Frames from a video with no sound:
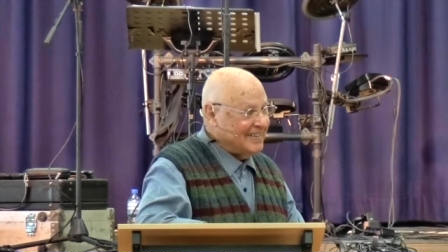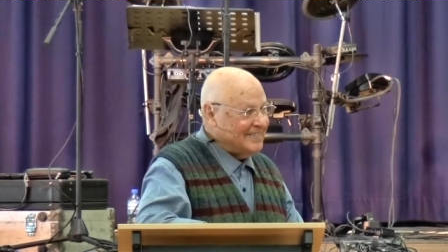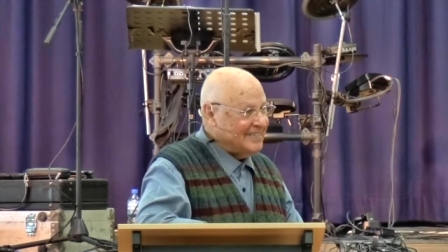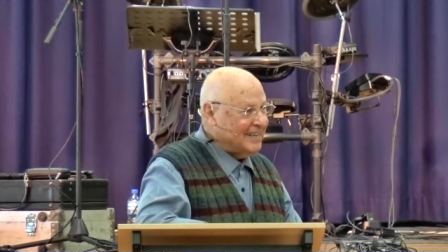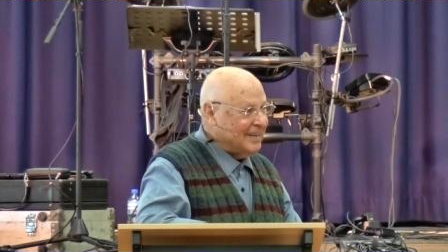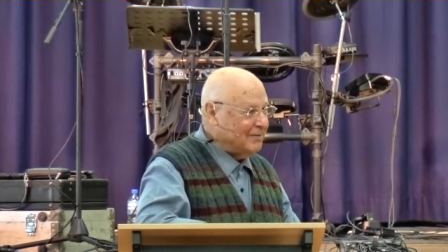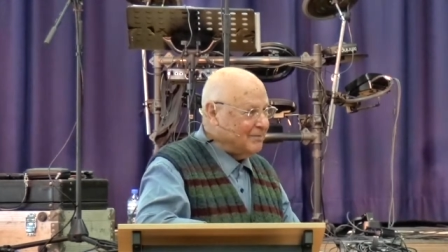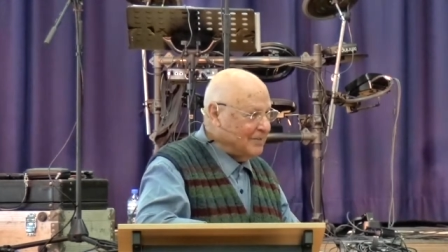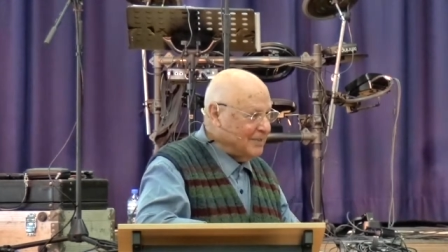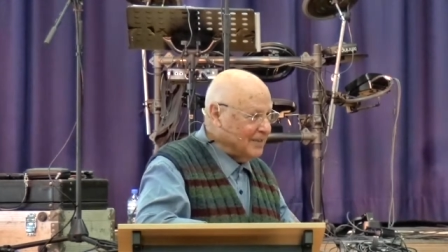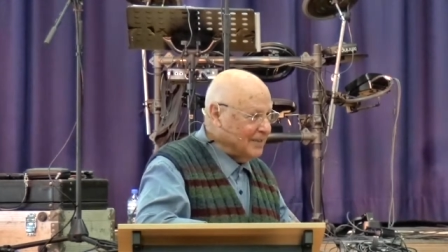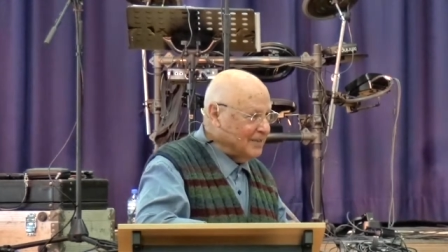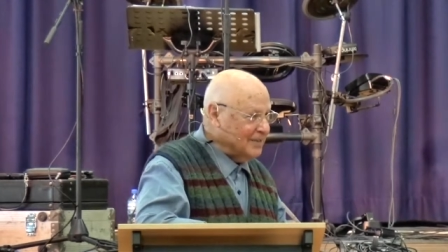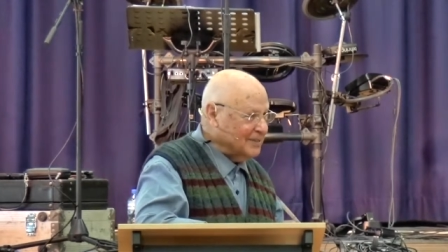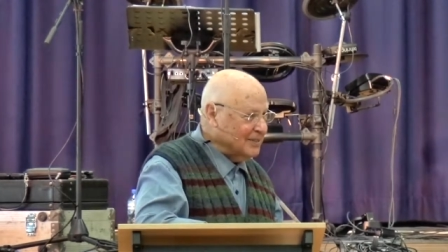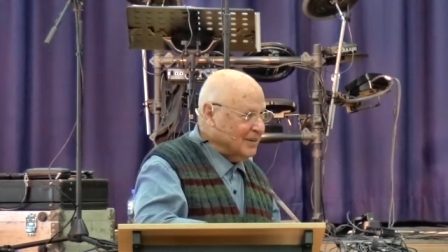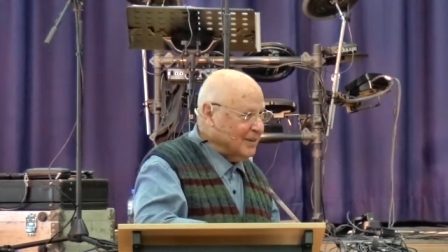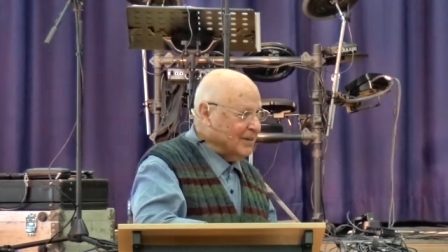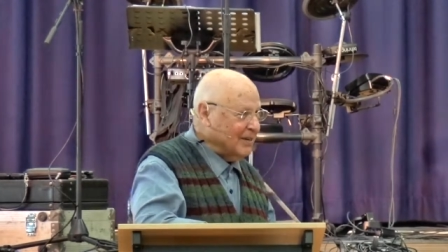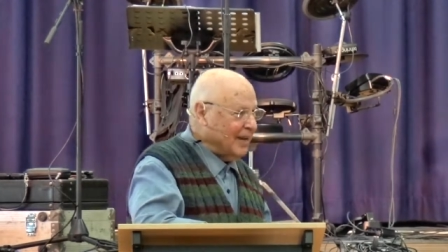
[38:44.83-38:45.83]
something
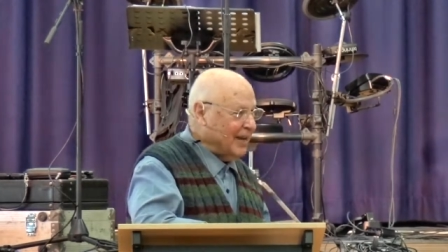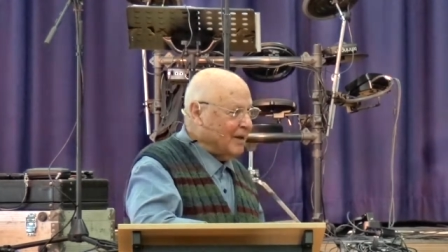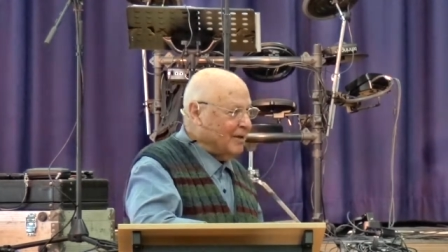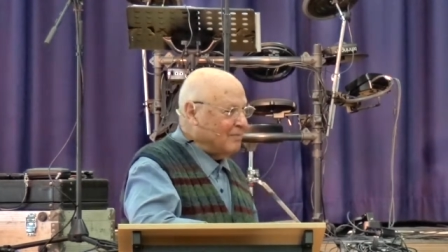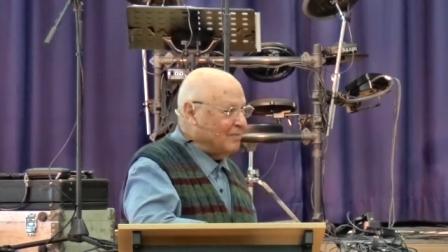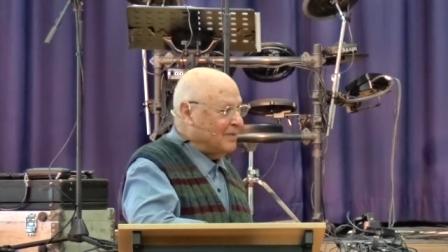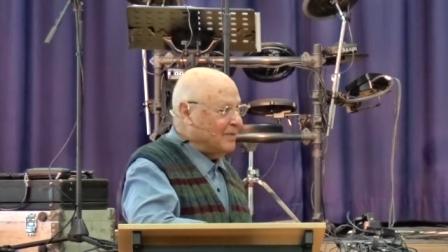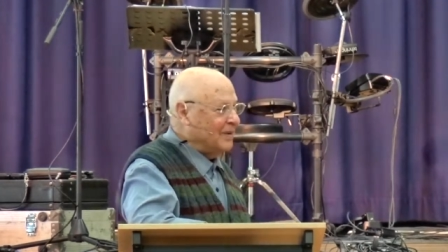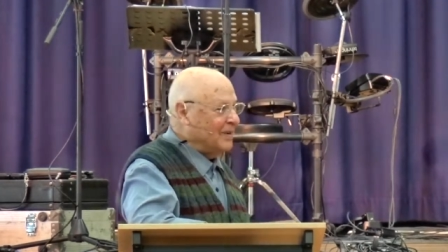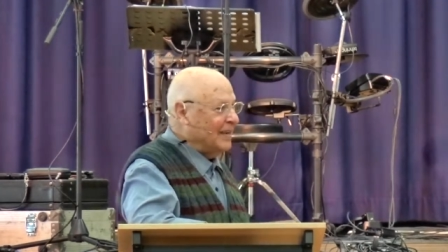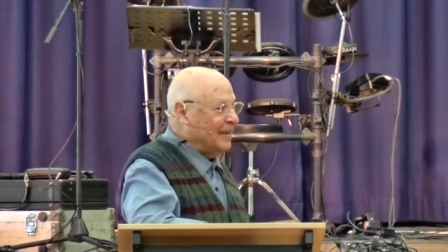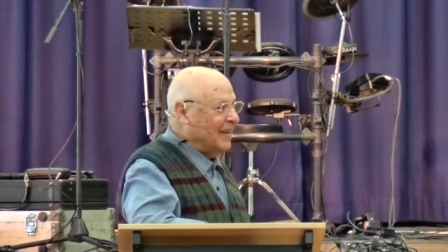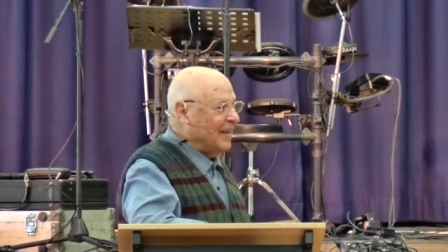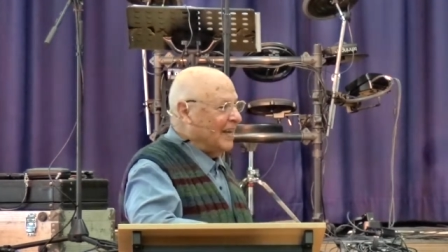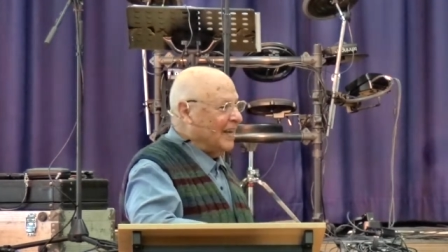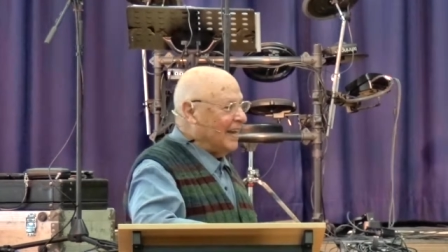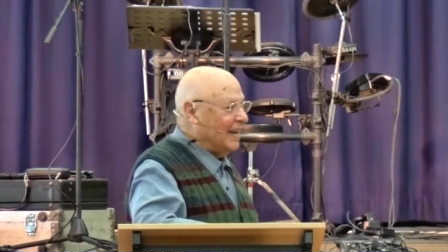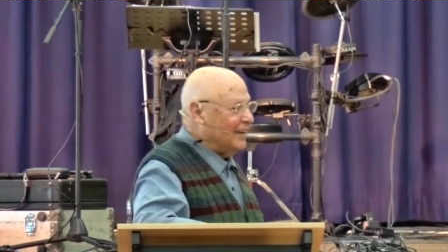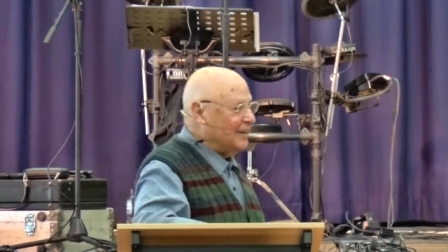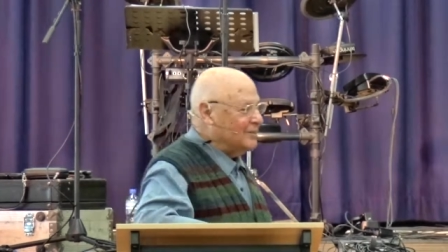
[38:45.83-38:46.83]
is going to happen.
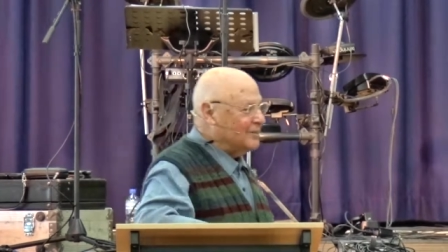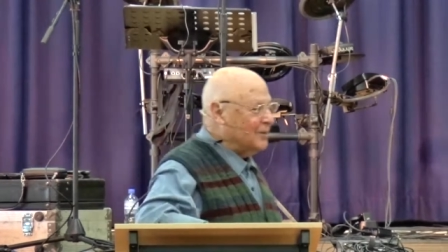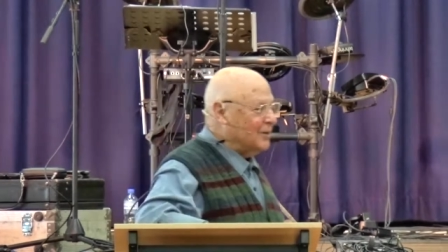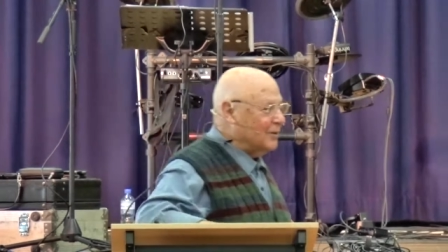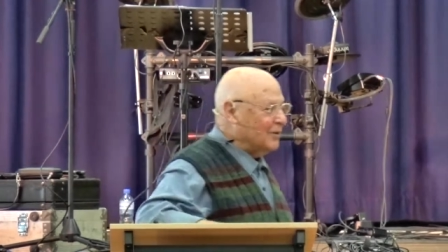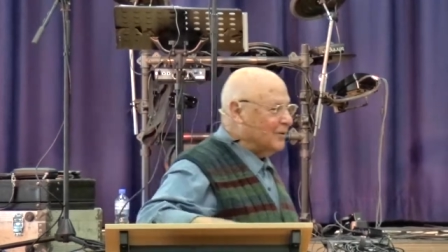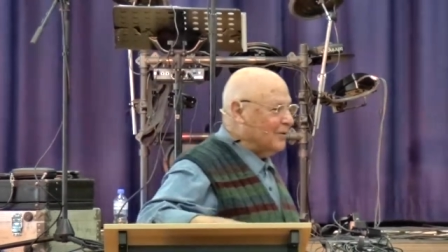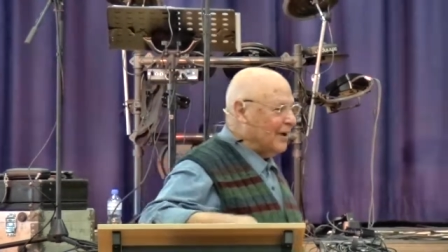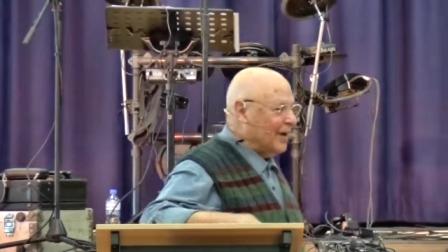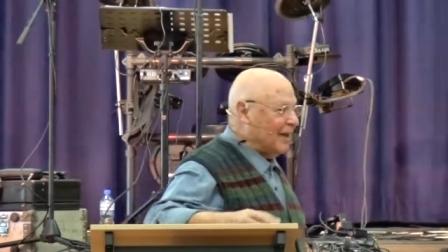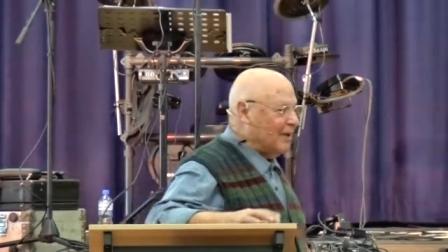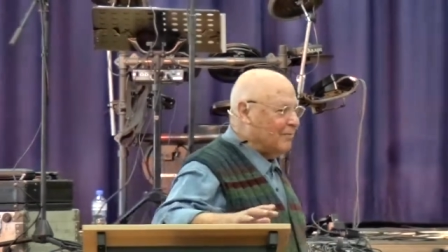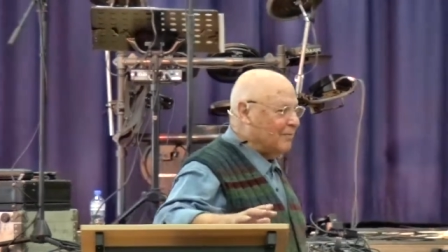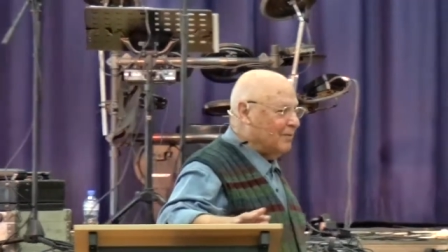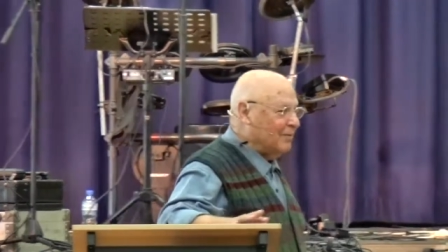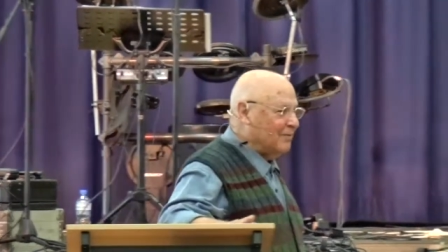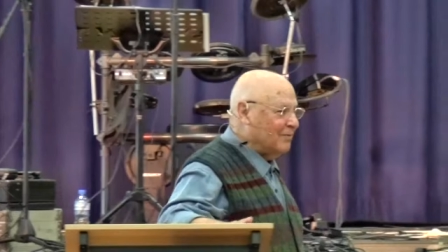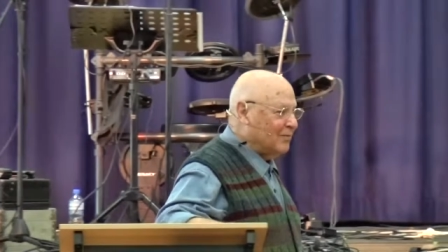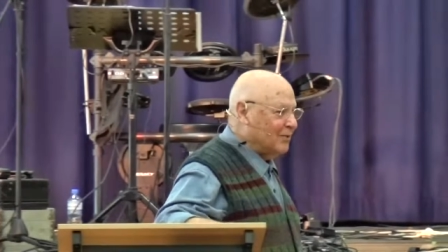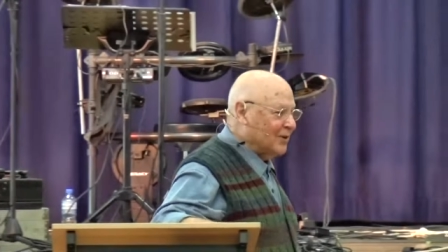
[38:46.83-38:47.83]
And it's got to
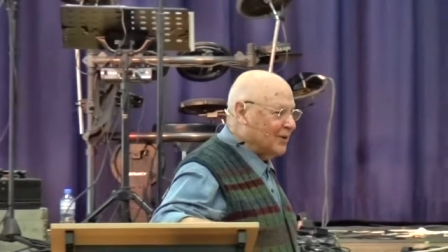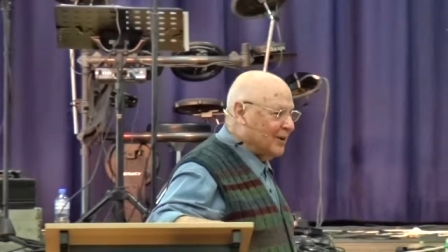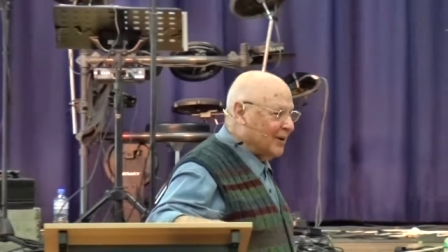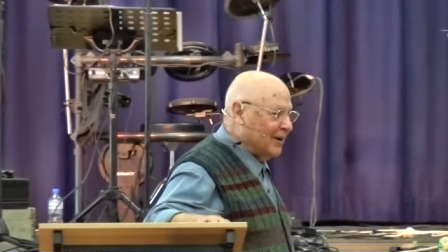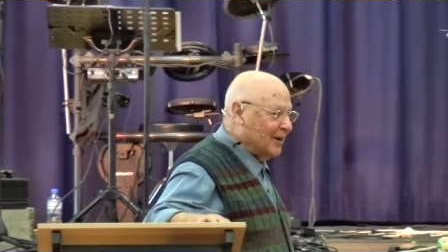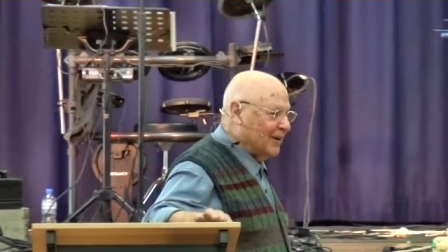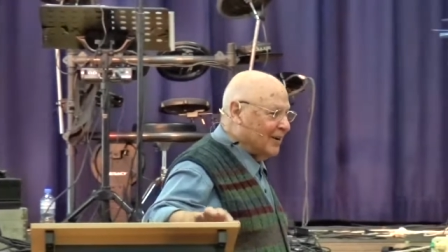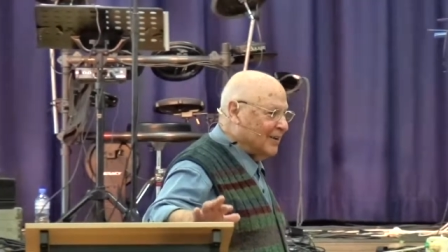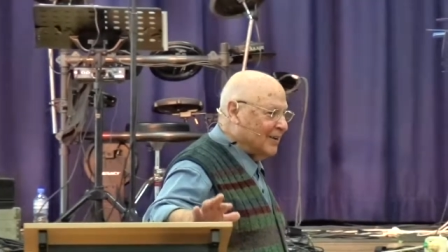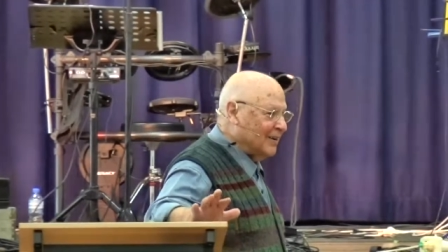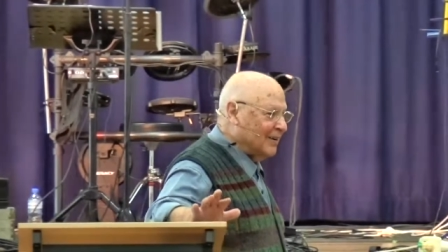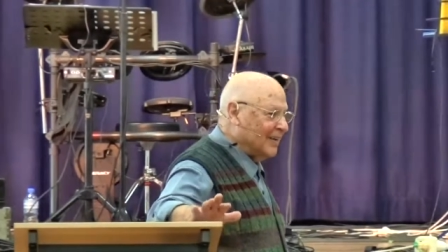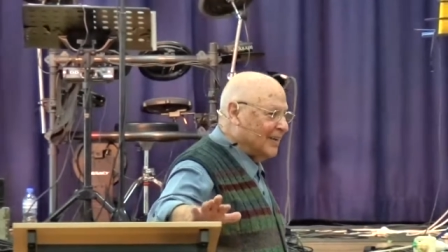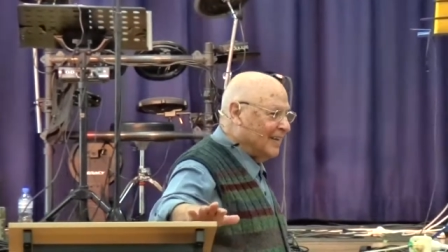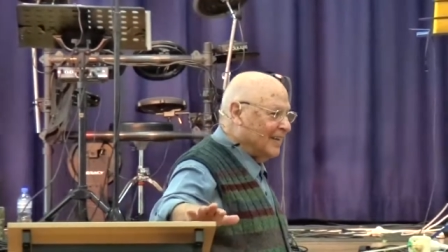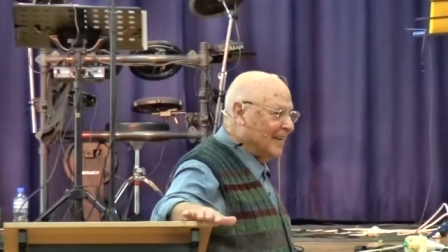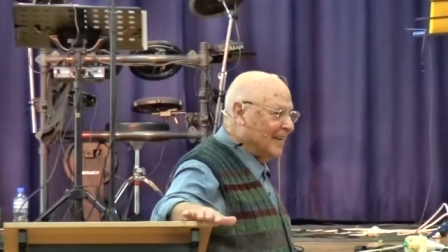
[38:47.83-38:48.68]
happen for God.